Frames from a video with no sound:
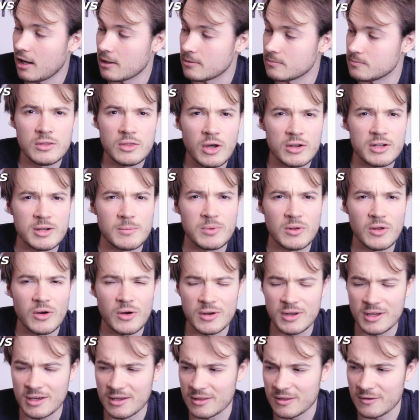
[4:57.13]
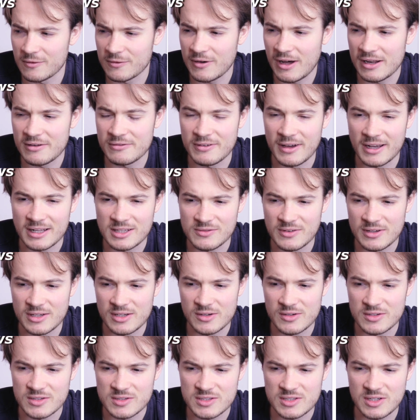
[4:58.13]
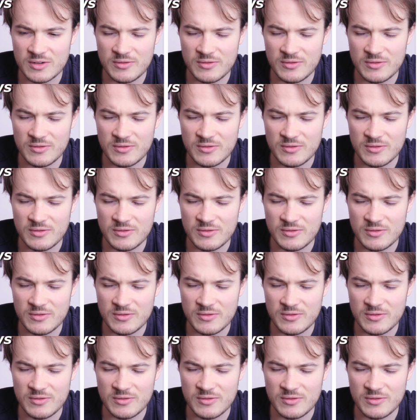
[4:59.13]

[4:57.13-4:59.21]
not uploading the fun facts videos